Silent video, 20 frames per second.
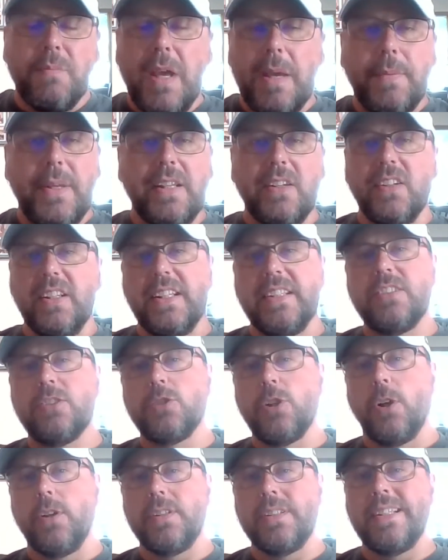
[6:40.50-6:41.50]
maybe list
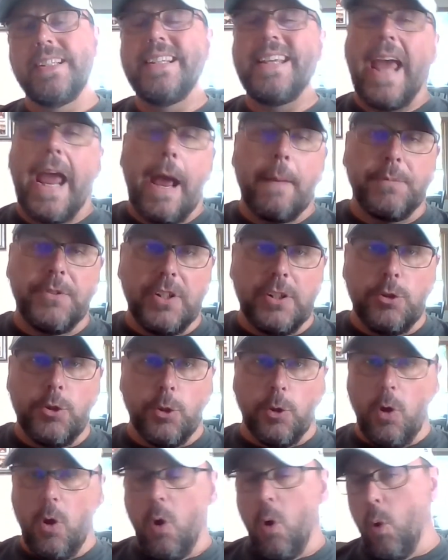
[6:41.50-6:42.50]
certain gaps in
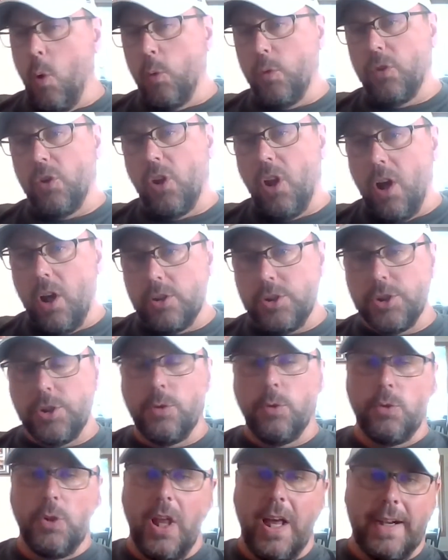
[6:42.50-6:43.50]
your own
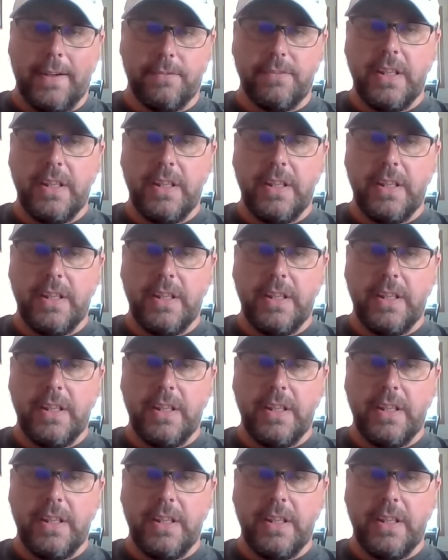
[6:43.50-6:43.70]
logical line of